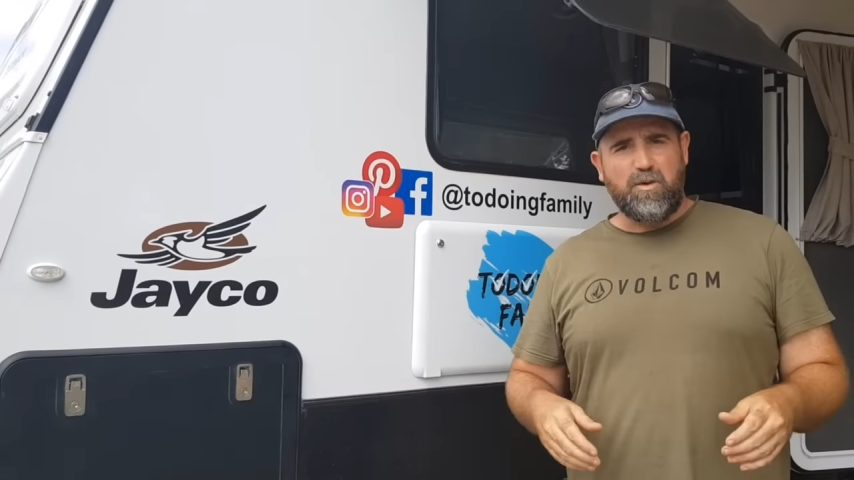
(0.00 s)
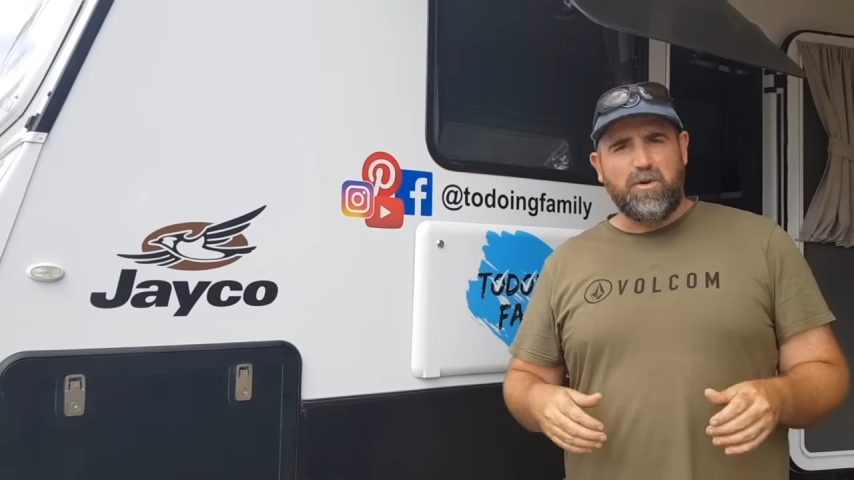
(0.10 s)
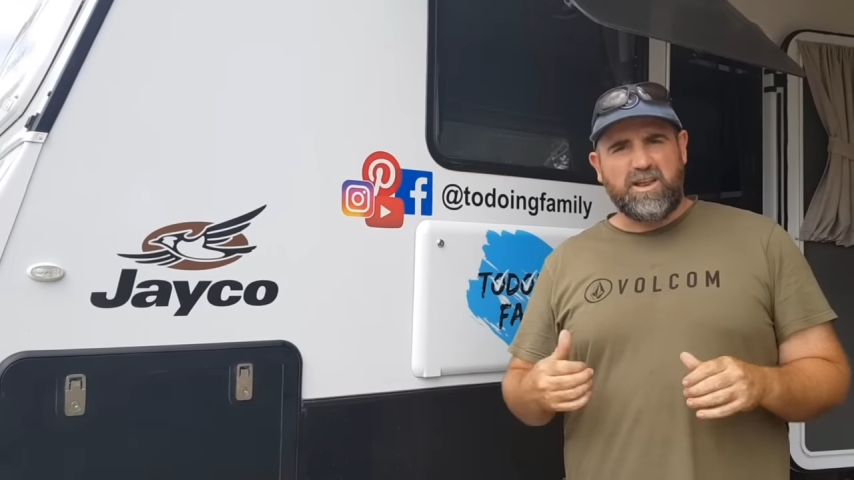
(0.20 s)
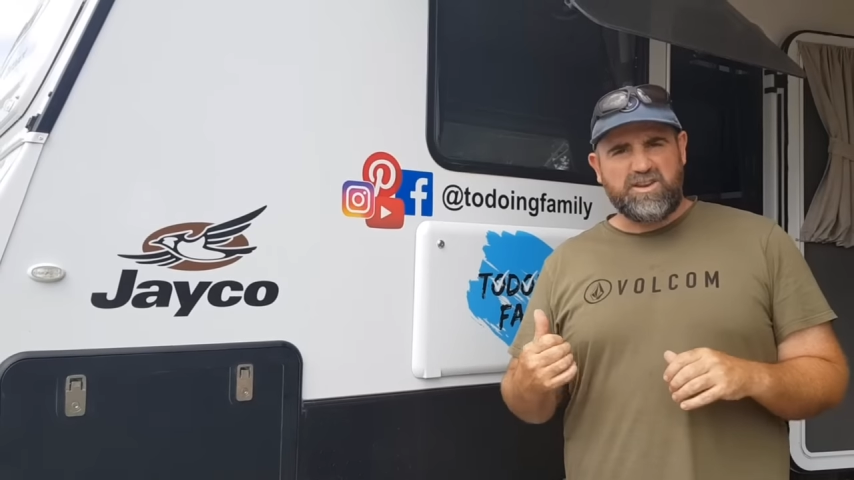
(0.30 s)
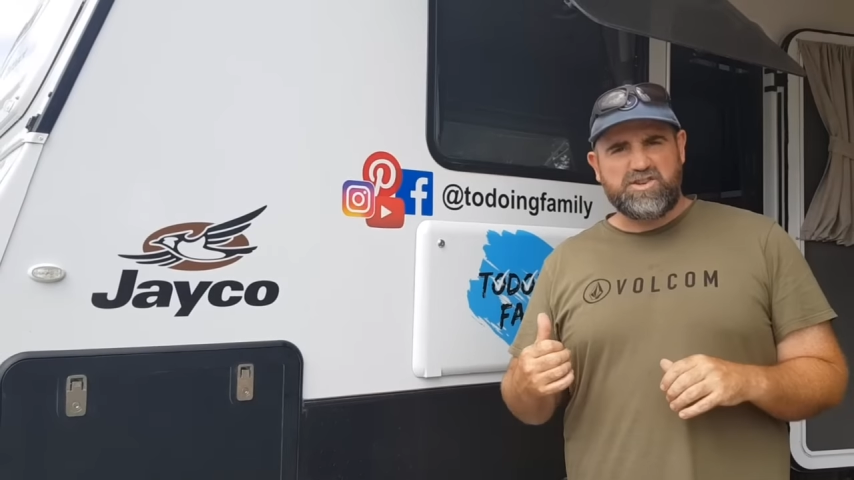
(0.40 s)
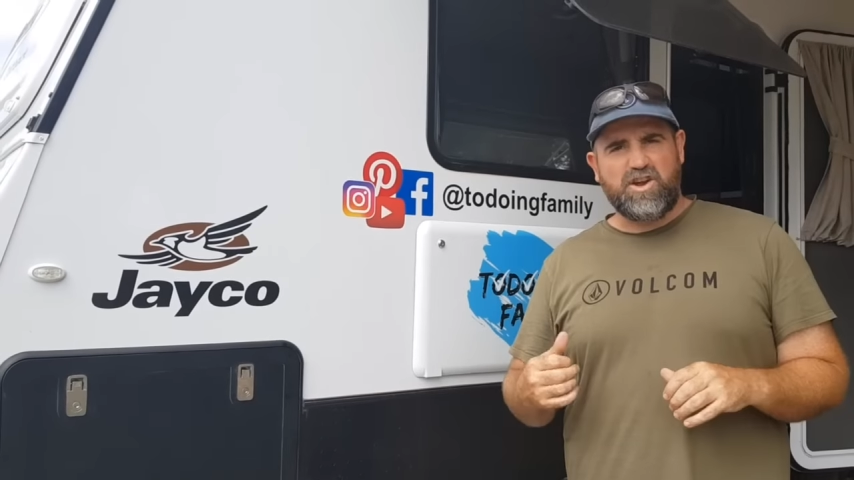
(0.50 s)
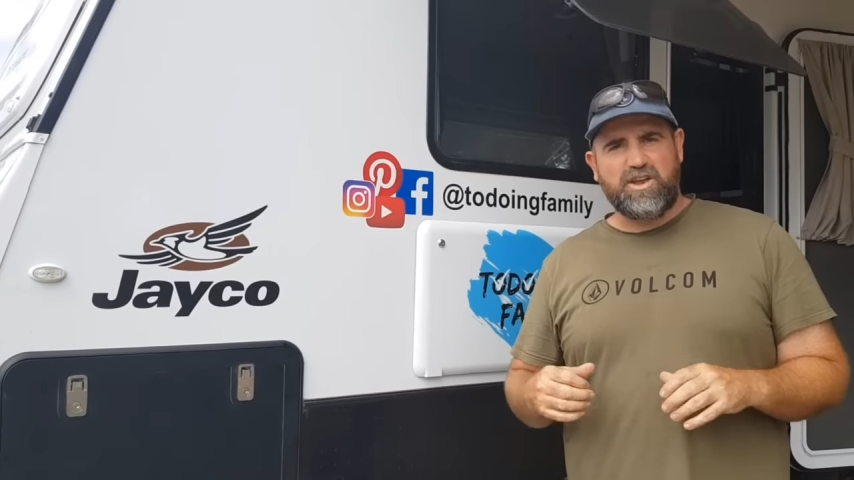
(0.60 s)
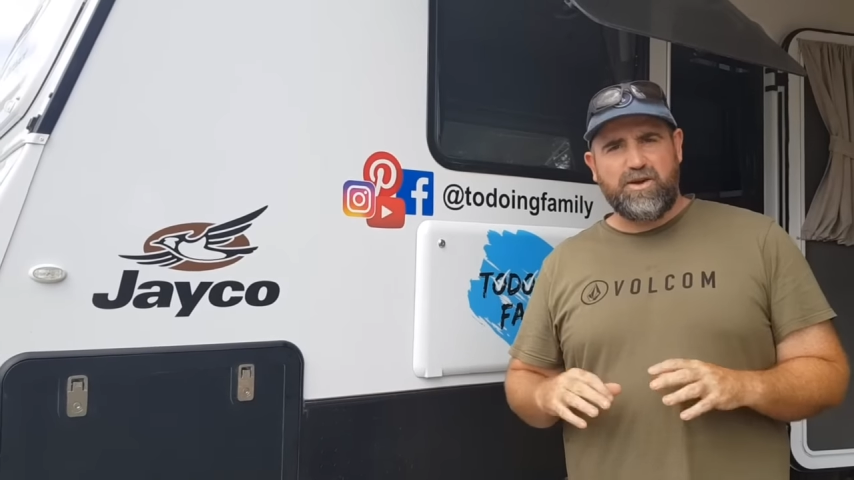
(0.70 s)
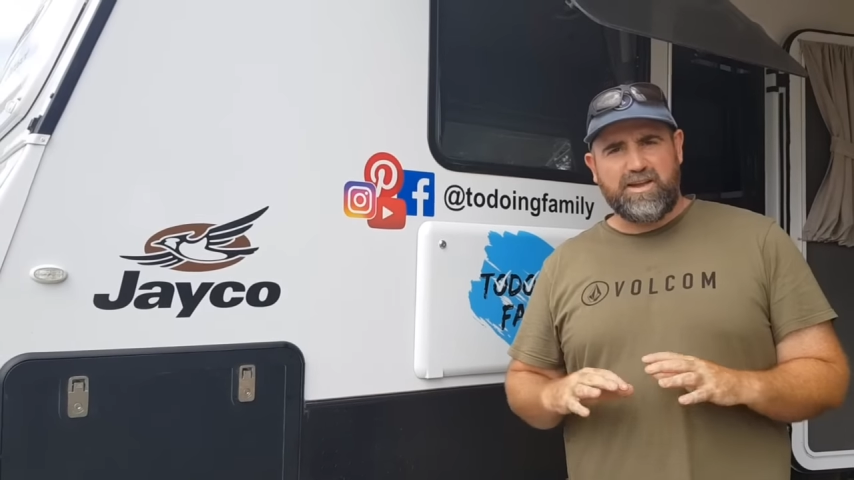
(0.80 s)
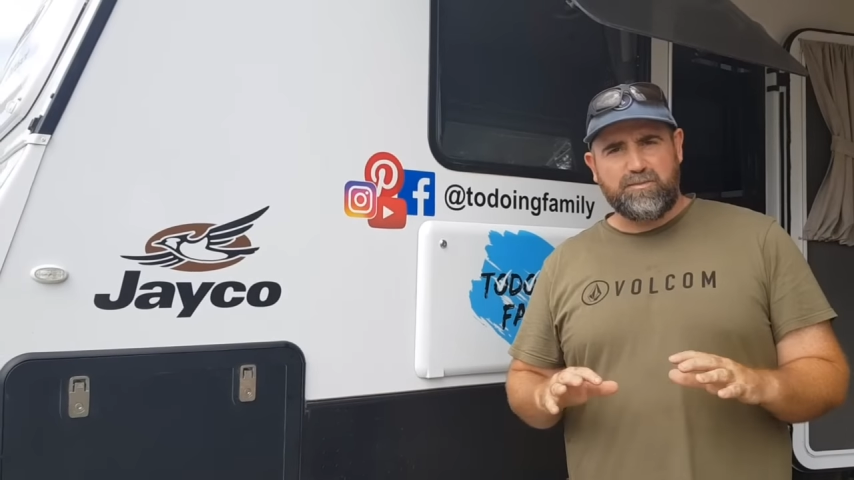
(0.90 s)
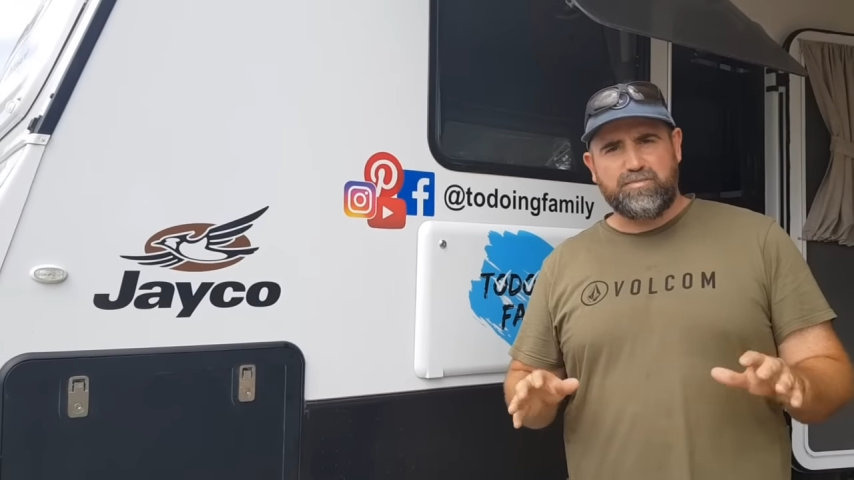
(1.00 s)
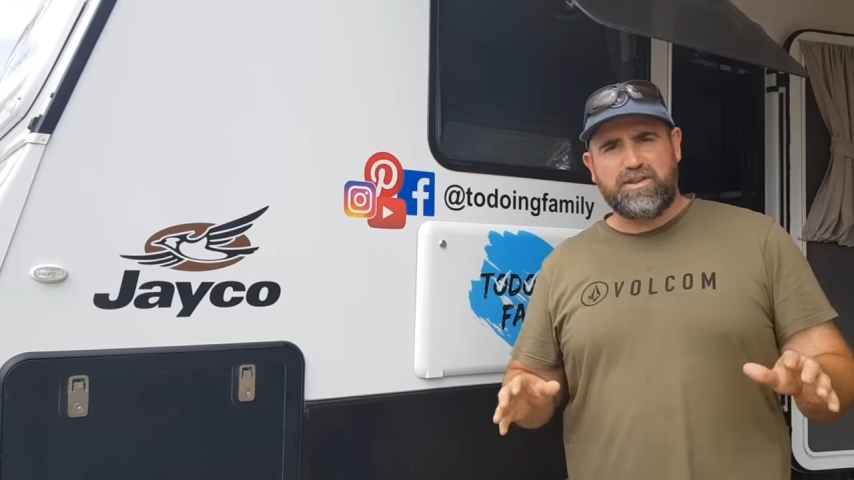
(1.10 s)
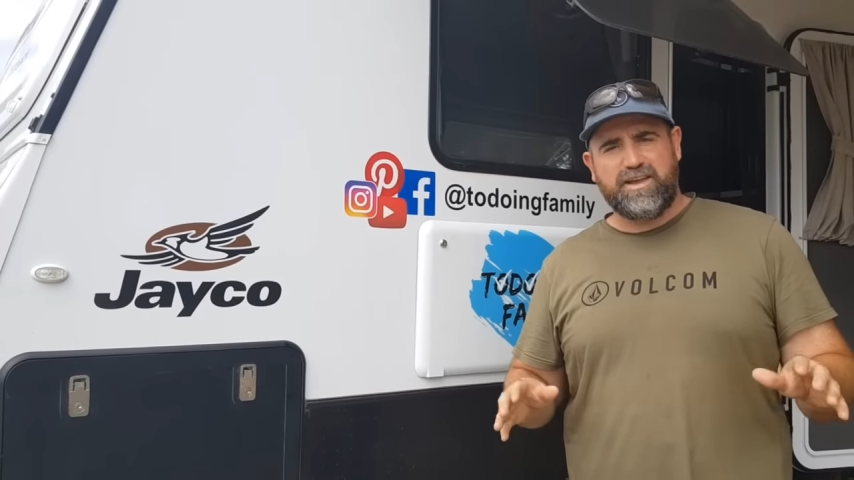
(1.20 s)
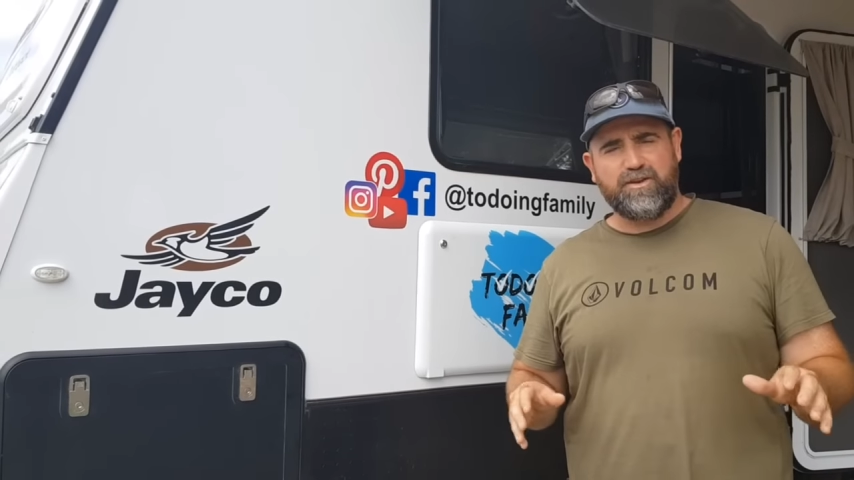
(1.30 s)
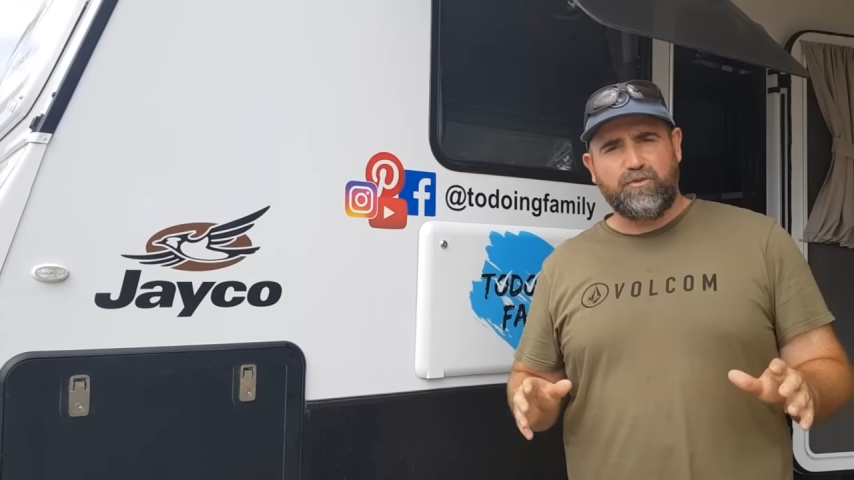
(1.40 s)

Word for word: We're going to show you our complete